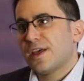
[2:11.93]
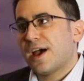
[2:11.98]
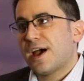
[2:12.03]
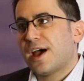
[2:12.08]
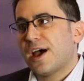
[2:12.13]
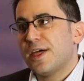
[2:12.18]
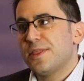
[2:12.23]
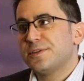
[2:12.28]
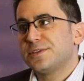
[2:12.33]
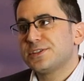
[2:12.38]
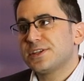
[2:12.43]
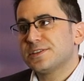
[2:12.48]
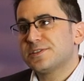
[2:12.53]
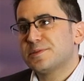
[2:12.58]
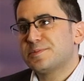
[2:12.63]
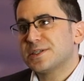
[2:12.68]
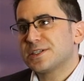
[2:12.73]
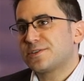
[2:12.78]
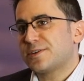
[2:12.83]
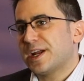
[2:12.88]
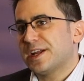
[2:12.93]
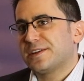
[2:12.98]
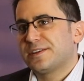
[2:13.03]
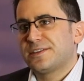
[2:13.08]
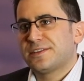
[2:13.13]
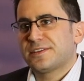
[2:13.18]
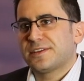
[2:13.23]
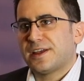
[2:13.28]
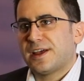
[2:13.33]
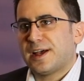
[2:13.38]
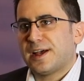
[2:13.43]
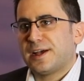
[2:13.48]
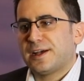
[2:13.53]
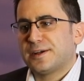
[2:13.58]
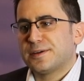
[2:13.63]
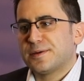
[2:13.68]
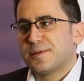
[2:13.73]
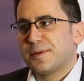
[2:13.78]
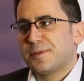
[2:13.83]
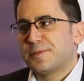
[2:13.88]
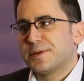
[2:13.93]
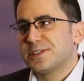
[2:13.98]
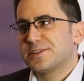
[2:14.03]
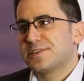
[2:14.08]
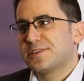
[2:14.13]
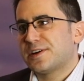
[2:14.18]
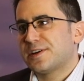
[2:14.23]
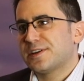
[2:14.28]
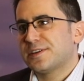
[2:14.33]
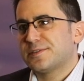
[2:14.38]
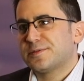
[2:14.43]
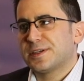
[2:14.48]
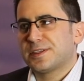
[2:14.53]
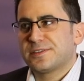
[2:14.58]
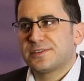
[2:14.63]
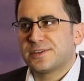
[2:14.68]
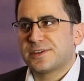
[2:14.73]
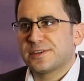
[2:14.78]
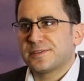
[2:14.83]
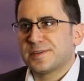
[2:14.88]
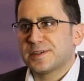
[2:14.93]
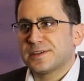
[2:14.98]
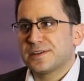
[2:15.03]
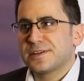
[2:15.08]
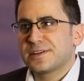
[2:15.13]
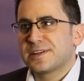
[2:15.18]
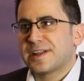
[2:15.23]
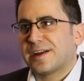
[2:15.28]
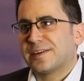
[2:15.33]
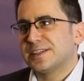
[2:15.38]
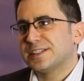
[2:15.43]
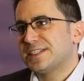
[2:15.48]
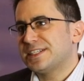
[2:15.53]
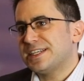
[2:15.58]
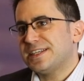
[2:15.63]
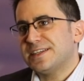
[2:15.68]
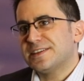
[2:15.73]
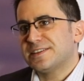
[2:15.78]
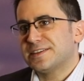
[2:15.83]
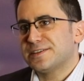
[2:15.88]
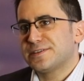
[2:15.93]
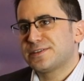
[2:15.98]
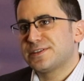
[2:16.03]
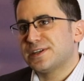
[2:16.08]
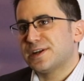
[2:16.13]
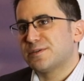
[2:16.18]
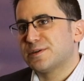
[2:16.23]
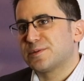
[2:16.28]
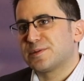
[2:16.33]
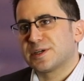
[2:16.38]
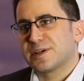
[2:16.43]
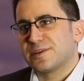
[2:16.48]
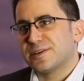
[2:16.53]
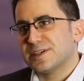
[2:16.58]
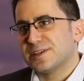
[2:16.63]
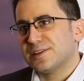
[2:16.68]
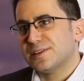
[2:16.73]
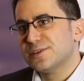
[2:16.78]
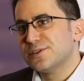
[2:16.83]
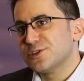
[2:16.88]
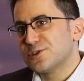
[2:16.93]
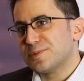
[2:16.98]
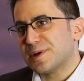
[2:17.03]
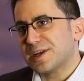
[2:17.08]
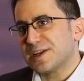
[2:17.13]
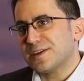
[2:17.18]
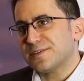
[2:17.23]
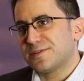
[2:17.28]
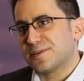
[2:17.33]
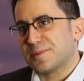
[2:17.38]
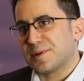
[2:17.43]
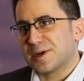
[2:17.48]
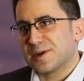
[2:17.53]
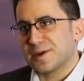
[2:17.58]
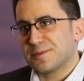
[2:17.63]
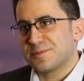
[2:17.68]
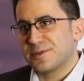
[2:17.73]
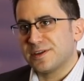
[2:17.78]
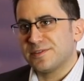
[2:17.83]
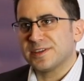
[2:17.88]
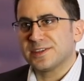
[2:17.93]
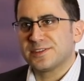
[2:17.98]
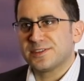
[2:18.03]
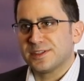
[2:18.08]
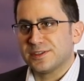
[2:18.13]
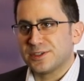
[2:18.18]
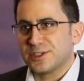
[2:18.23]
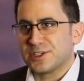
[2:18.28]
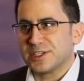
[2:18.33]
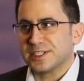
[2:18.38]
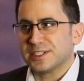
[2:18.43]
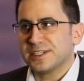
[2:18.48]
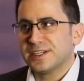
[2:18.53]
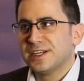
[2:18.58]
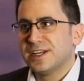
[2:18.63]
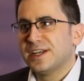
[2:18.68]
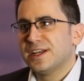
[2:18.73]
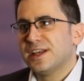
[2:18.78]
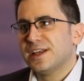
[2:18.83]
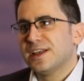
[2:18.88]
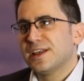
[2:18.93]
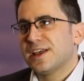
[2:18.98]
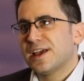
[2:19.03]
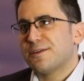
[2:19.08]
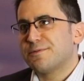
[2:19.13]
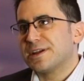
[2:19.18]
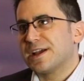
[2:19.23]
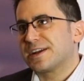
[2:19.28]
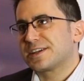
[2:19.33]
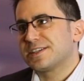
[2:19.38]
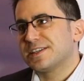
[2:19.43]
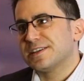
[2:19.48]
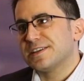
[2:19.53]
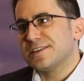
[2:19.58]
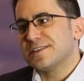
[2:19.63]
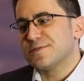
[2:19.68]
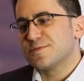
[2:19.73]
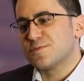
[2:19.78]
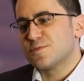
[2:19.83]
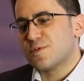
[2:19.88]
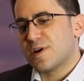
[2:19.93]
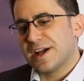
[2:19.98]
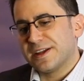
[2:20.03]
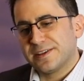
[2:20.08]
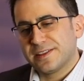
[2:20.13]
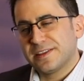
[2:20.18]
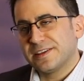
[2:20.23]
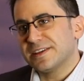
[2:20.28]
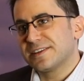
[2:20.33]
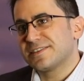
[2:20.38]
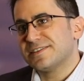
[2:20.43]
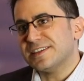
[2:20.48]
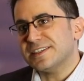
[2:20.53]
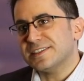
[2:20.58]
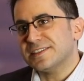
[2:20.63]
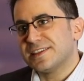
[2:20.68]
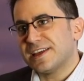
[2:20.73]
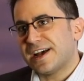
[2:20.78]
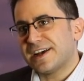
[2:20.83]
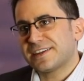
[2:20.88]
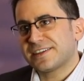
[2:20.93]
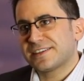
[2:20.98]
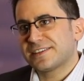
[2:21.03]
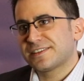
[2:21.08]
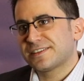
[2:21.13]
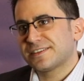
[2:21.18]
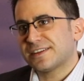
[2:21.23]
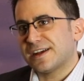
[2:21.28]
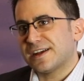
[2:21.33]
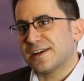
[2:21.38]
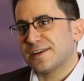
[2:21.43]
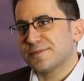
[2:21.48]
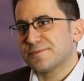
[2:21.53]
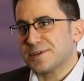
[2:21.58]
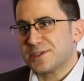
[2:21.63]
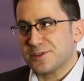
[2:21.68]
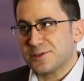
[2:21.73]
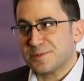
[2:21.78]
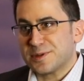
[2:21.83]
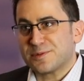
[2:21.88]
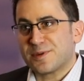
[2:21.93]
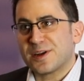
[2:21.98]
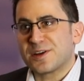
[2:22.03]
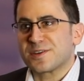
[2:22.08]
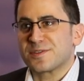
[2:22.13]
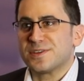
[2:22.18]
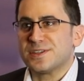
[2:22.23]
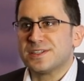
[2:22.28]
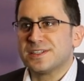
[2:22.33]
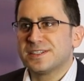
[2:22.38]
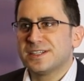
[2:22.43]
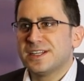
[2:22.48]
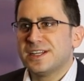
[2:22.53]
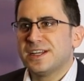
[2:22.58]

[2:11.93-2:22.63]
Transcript: The results have been great. We started with sort of a guarantee that we weren't going to lose money from our previous solution, and we actually wildly exceeded that, which has been wonderful.